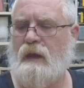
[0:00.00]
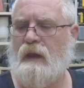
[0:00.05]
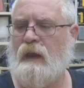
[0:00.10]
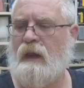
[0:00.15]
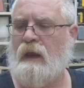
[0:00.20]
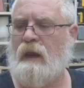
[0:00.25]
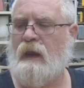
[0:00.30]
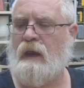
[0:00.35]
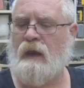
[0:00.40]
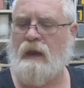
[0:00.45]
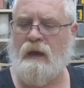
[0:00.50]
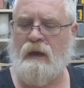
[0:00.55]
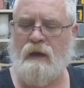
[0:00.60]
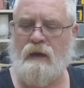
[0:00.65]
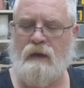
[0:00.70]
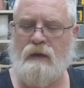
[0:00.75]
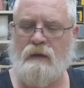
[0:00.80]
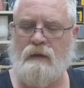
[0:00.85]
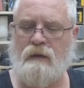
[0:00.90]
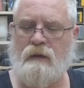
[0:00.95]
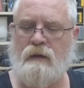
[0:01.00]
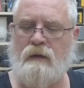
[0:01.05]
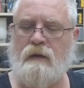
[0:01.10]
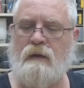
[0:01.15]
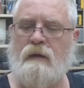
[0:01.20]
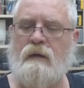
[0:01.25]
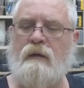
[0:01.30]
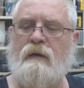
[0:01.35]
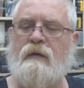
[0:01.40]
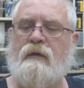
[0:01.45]

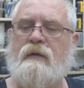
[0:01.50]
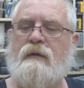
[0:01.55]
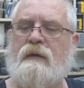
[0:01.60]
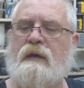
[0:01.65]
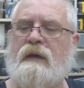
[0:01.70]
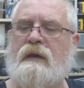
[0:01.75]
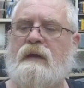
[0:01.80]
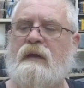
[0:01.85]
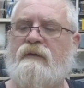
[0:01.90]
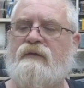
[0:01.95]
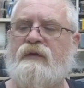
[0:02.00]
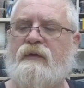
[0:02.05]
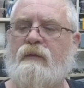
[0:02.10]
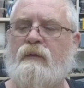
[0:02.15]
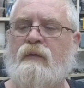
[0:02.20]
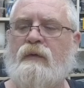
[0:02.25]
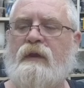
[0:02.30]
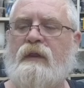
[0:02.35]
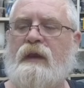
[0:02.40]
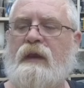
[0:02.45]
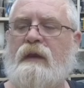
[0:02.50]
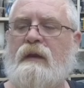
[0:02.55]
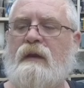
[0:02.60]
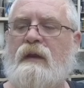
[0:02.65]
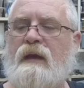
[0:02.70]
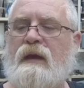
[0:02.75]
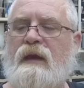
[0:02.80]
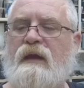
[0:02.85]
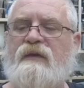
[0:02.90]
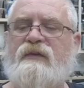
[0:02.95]
and it gives a really
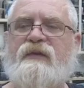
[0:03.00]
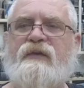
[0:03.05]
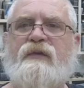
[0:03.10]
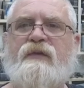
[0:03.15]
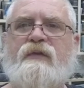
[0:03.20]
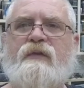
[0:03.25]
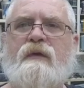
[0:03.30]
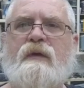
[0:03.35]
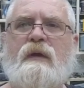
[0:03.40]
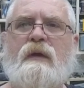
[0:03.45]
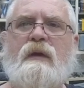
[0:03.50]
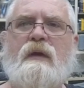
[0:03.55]
nice